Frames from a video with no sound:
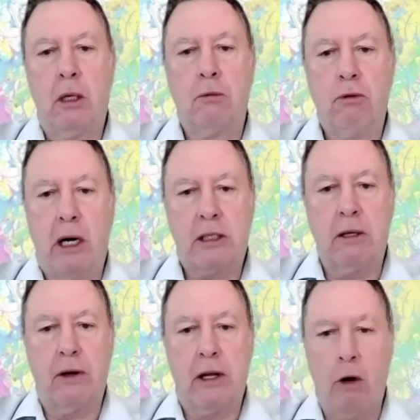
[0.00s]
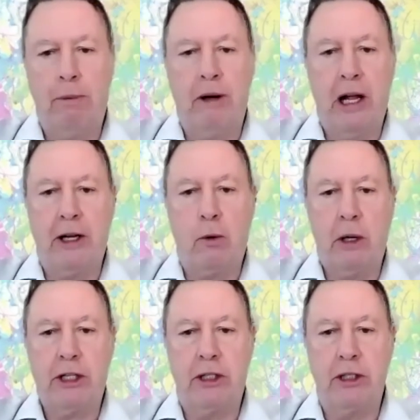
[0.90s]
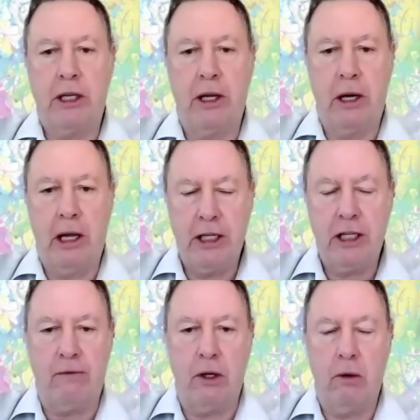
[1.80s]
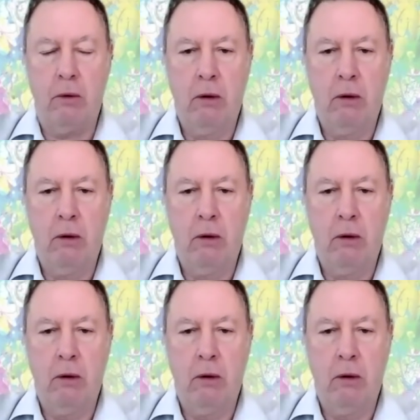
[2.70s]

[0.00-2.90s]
relatively open-ended questions in an interview